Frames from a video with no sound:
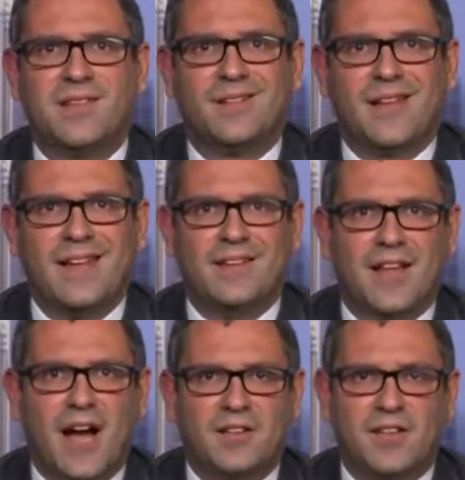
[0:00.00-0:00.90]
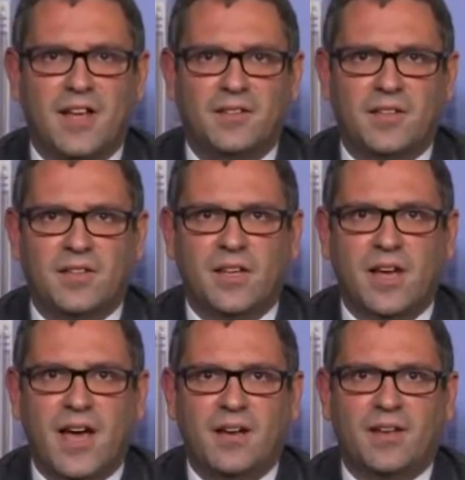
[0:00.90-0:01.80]
is a landlocked
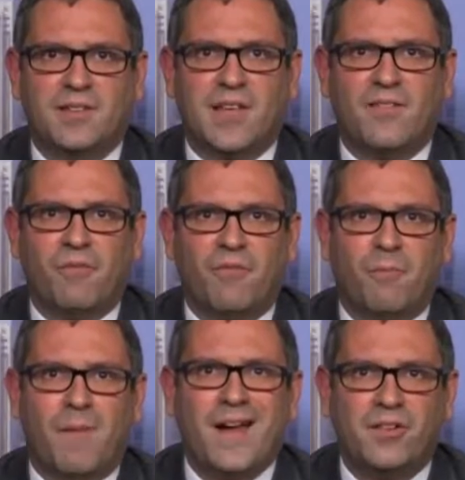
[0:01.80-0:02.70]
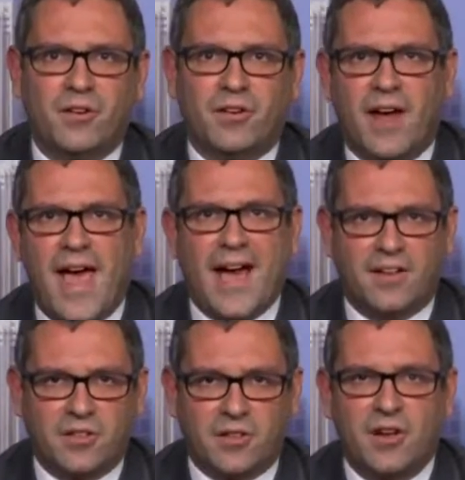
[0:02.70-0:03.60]
entity and it's a minor
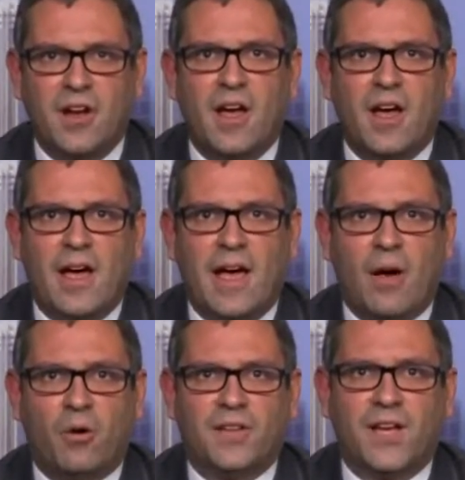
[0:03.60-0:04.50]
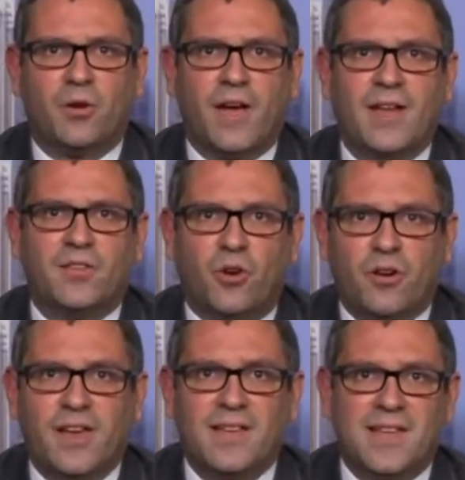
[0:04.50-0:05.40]
actor. Uh, on the other hand,
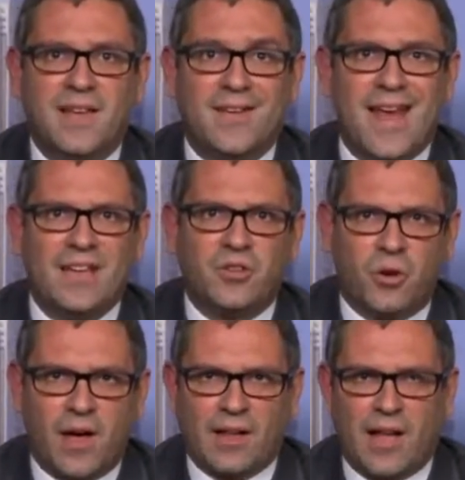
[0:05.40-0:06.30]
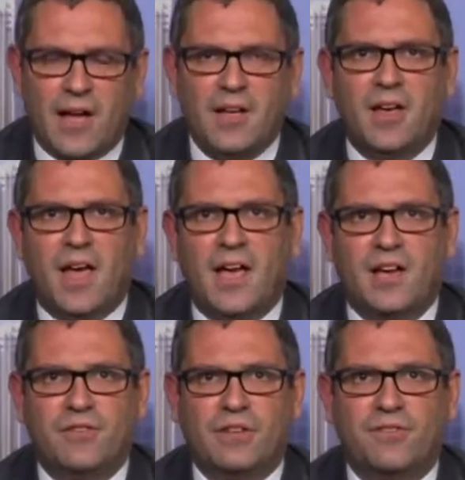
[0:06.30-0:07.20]
Turkey is a NATO ally, uh,
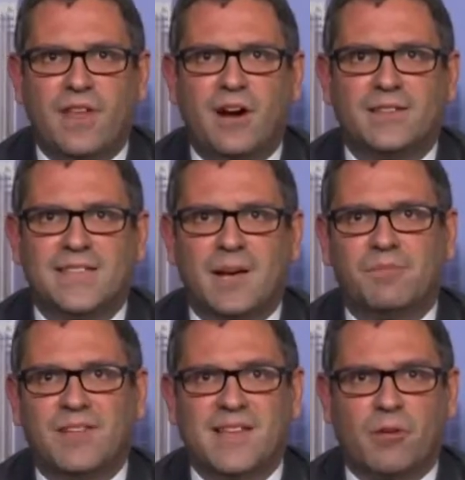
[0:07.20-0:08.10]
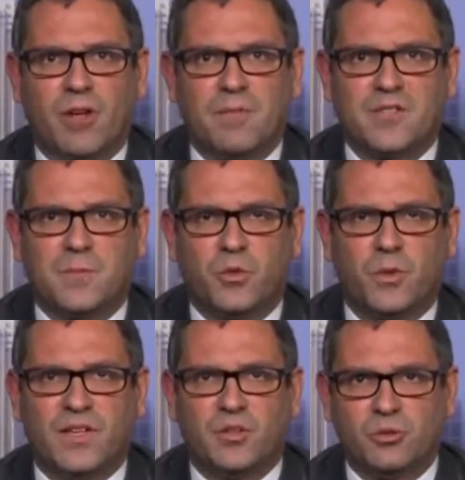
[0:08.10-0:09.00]
even if there are some disagreements
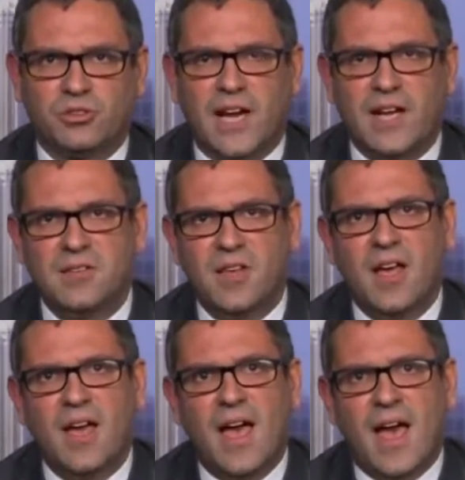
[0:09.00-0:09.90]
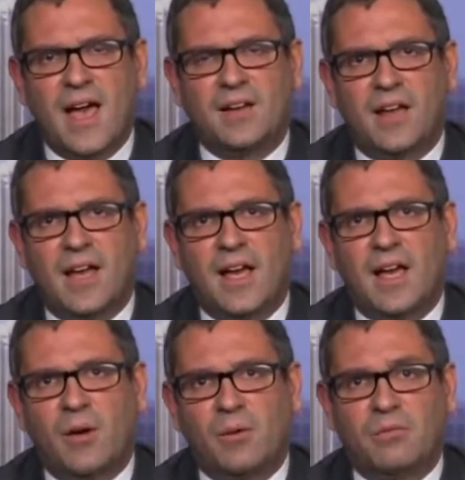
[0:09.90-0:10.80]
between the two sides. And
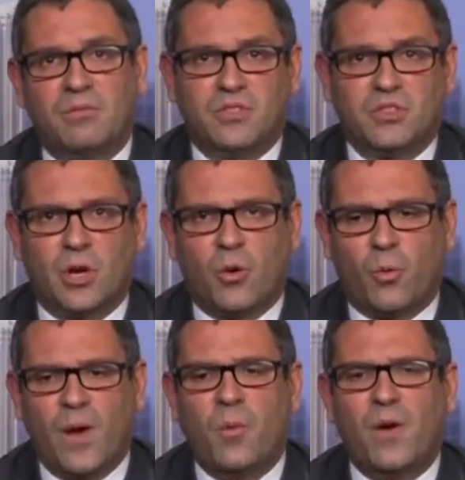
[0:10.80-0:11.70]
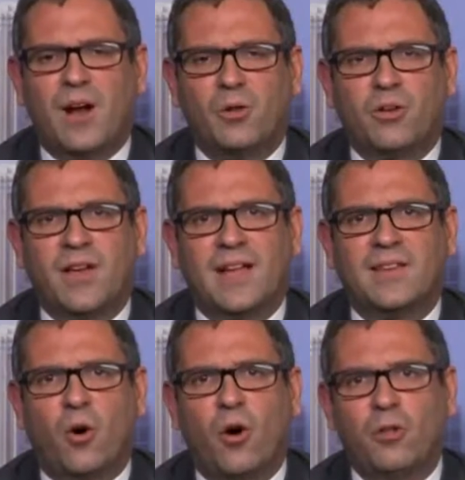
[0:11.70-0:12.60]
uh, so when we are looking
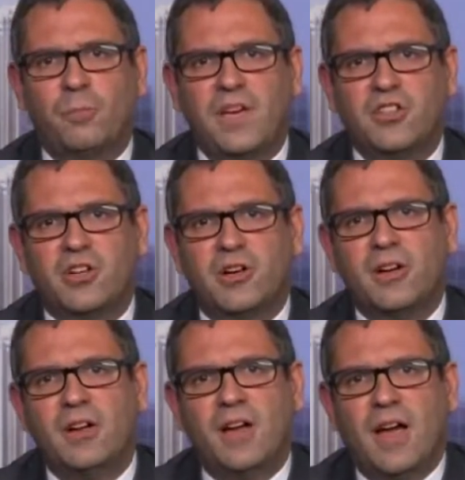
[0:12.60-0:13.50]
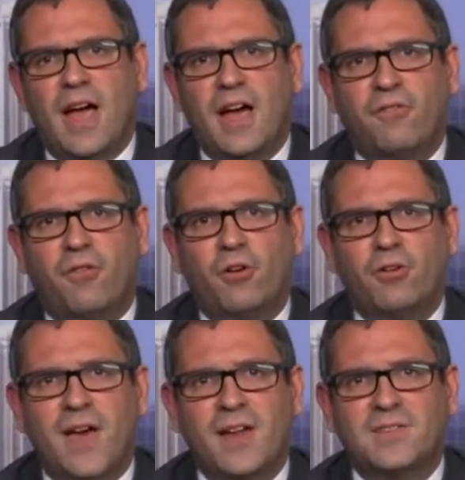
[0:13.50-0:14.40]
at the whole picture, for
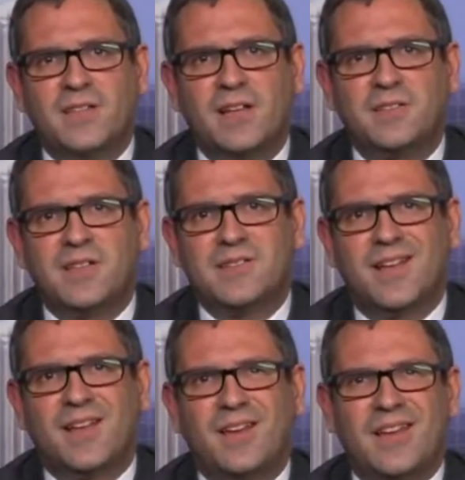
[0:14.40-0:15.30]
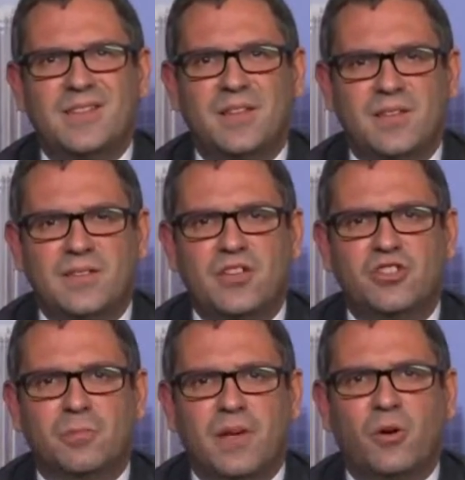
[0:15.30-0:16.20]
United States, it's not an easy
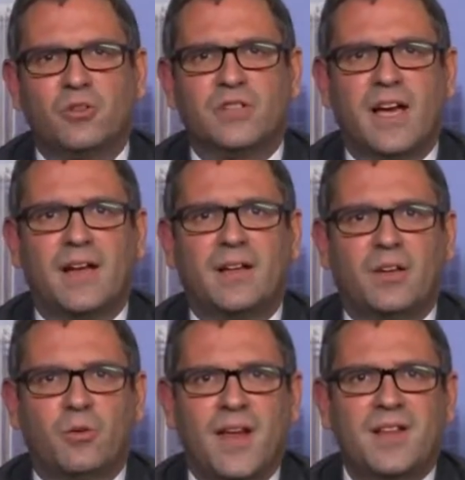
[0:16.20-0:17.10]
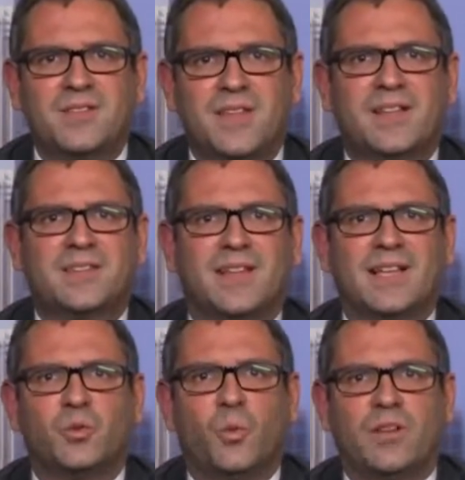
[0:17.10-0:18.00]
decision because United States
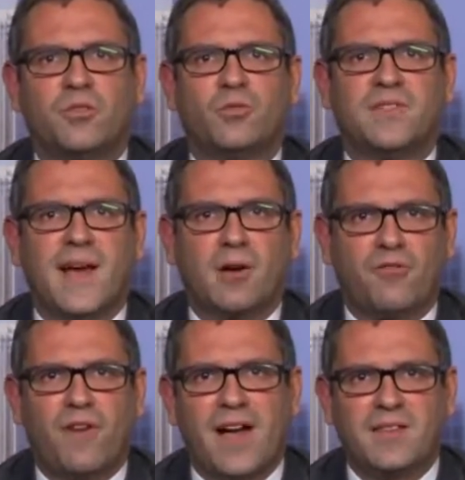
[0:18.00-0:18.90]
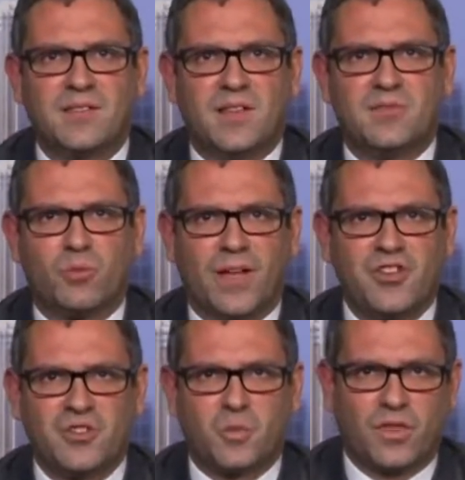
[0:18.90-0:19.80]
doesn't want to sacrifice its
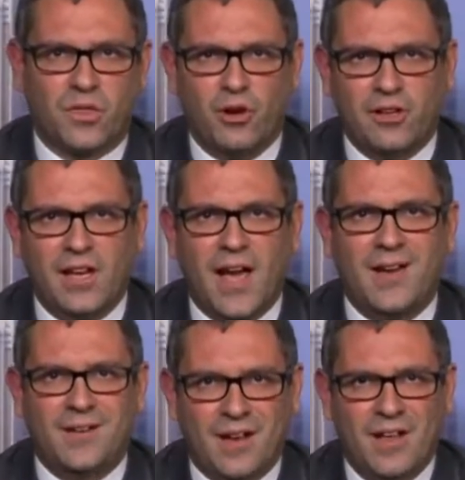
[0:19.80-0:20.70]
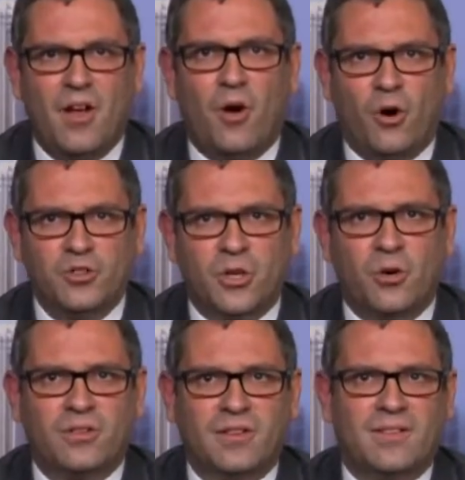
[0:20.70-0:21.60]
relations with Turkey and
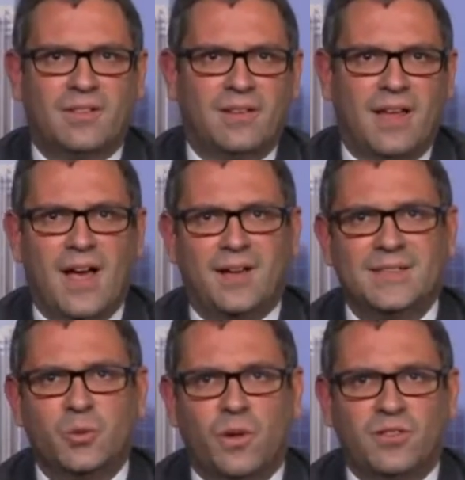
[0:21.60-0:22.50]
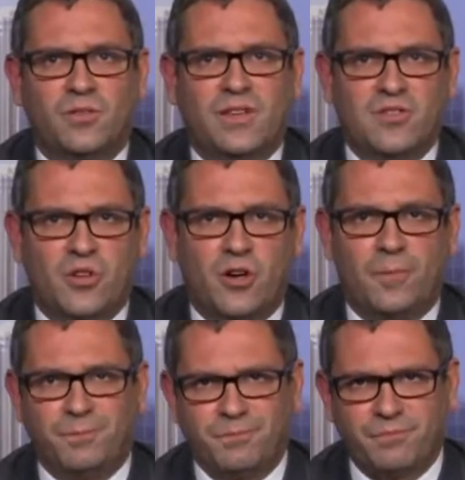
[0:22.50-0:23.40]
also doesn't want to desert